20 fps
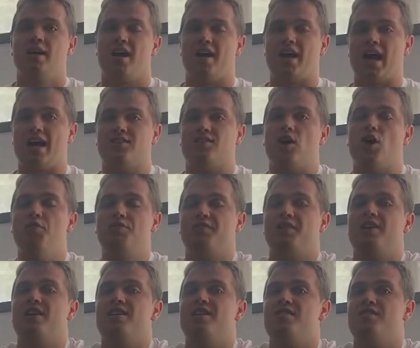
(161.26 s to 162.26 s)
Okay, so
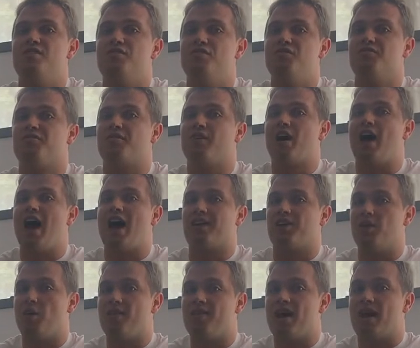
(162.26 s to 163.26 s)
hopefully you've had a
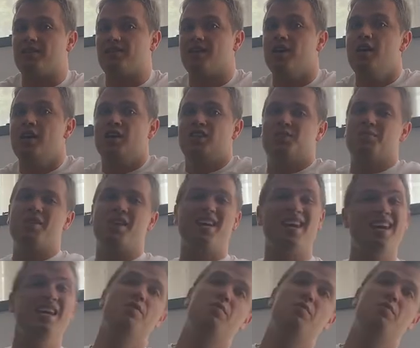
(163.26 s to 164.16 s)
go at that. Some of the key